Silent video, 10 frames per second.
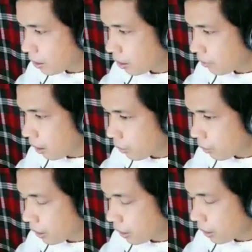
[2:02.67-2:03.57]
of
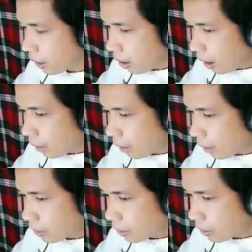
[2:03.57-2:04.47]
our
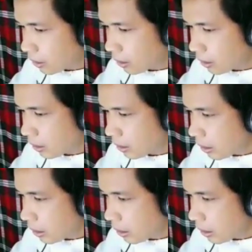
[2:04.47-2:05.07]
hypothesis.